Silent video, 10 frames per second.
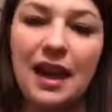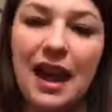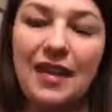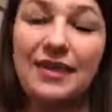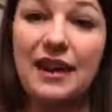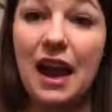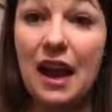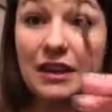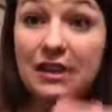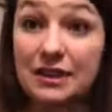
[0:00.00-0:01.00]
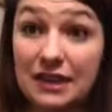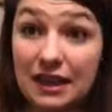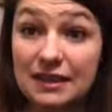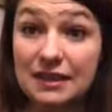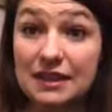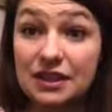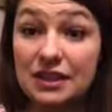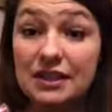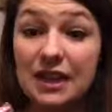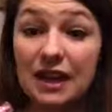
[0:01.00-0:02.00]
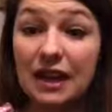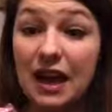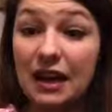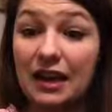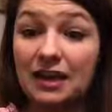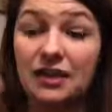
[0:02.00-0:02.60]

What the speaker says: And then I just take a scissors and cut it.